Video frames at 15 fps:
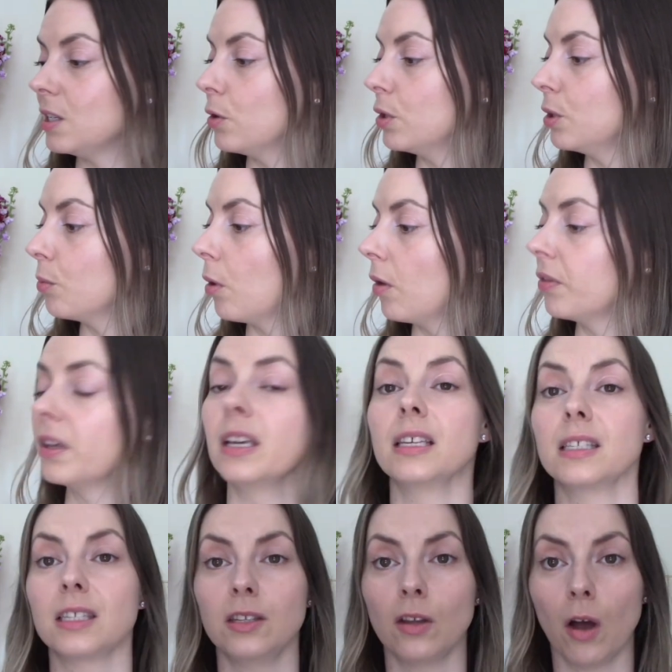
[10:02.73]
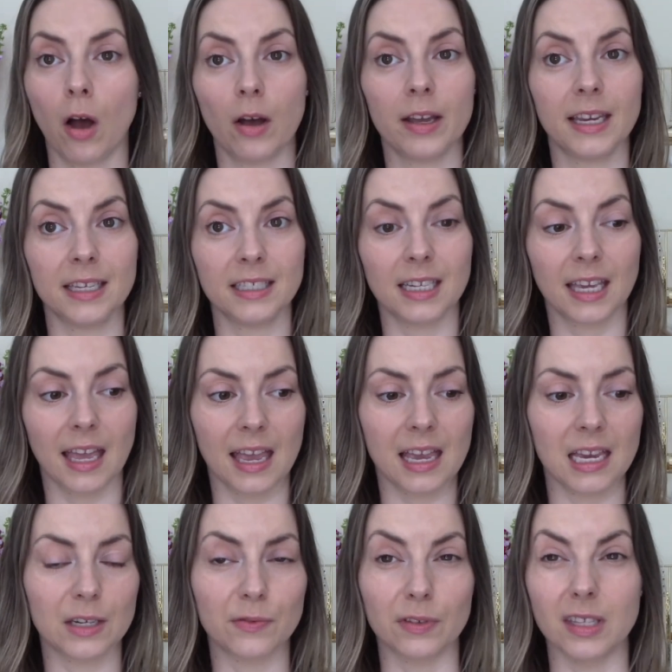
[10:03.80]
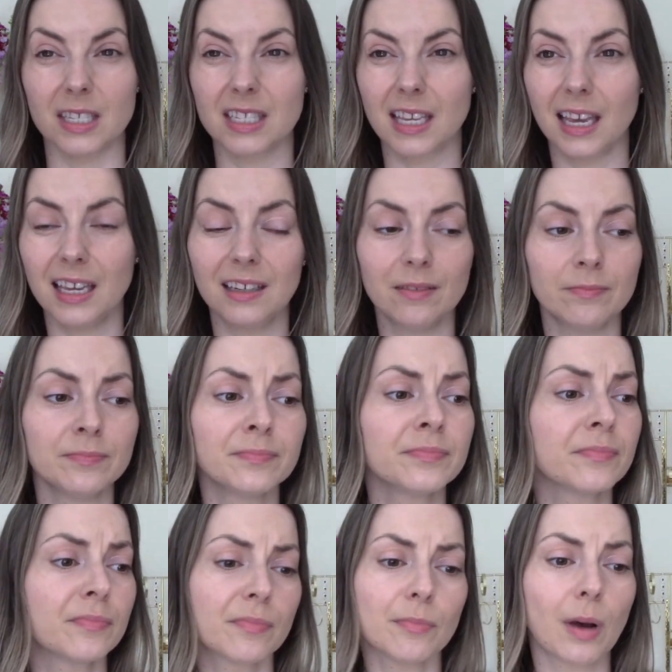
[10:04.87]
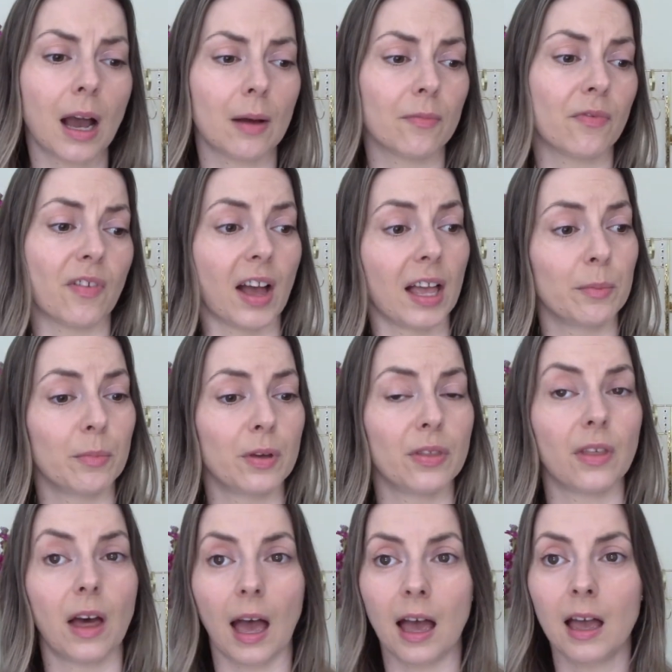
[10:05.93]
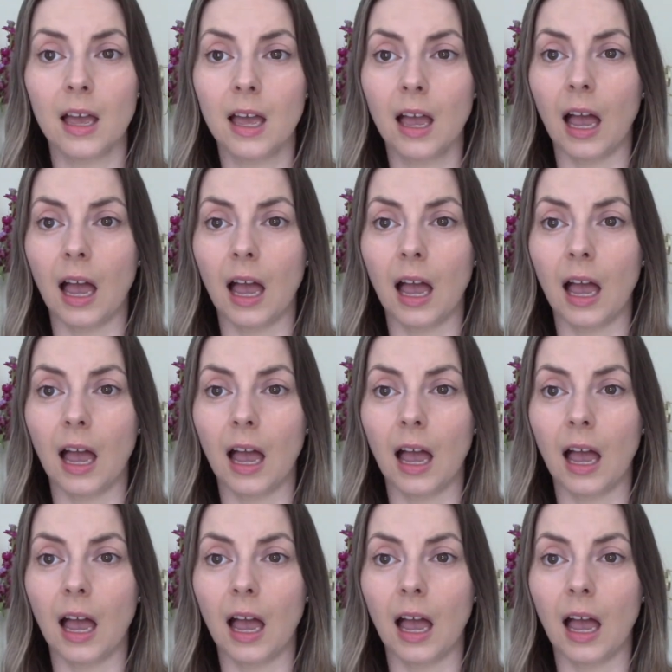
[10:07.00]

the only one that is not indicated for the skin, but I'm fine with that.